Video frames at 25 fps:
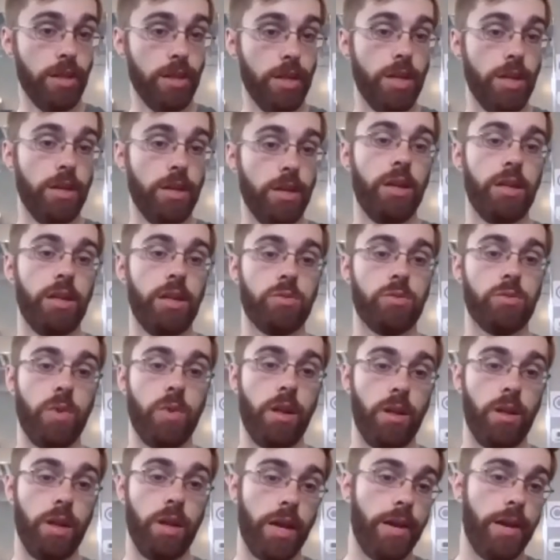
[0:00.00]
as well
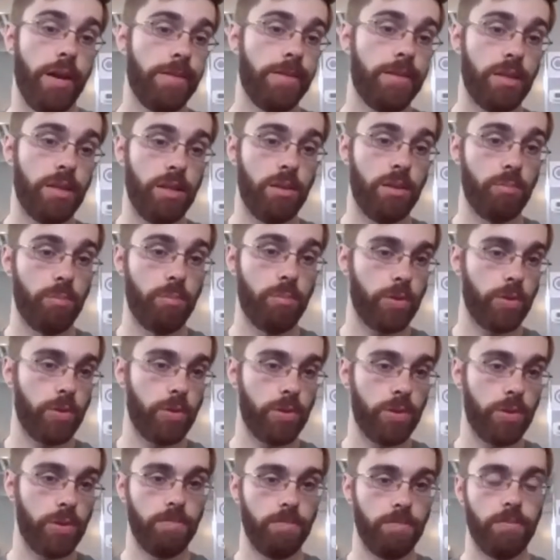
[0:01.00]
as in person.
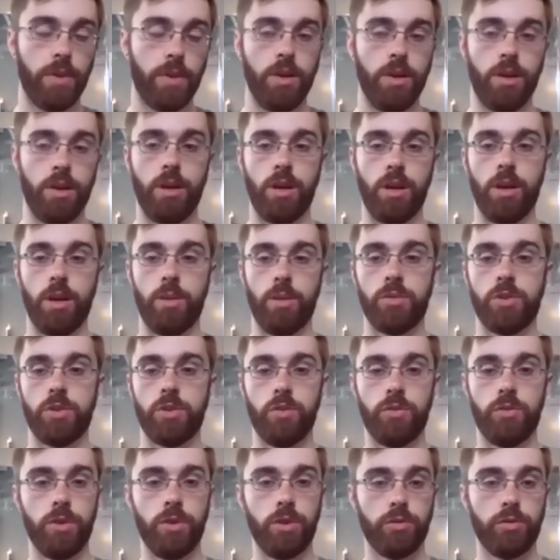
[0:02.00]
So
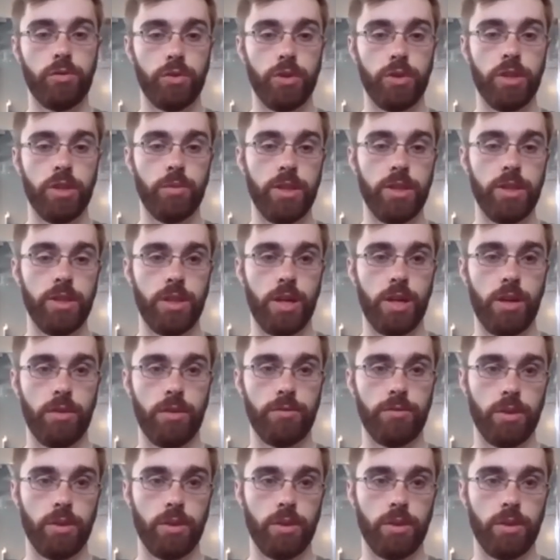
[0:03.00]
feel free to reach out